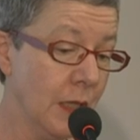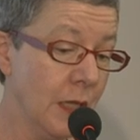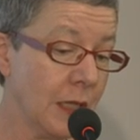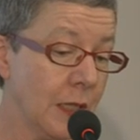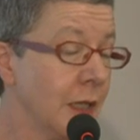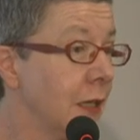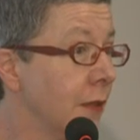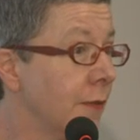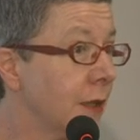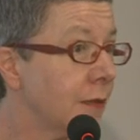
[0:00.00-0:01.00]
Clearly,
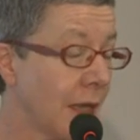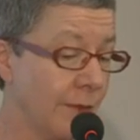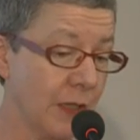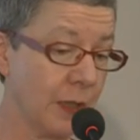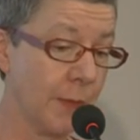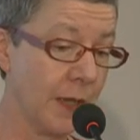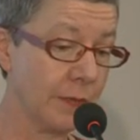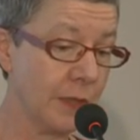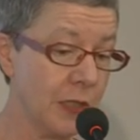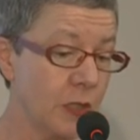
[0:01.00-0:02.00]
these have the
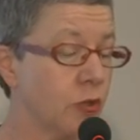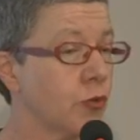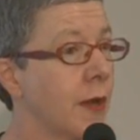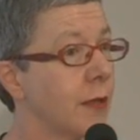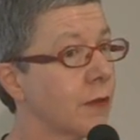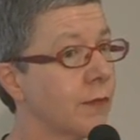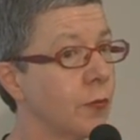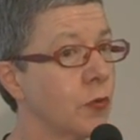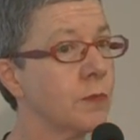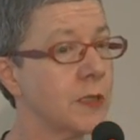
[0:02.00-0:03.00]
capacity to
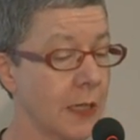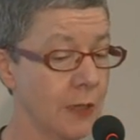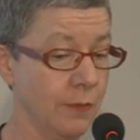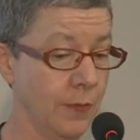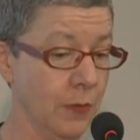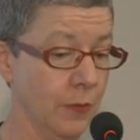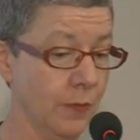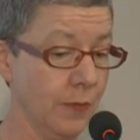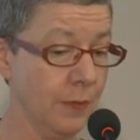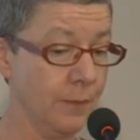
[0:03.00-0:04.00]
transform data flows.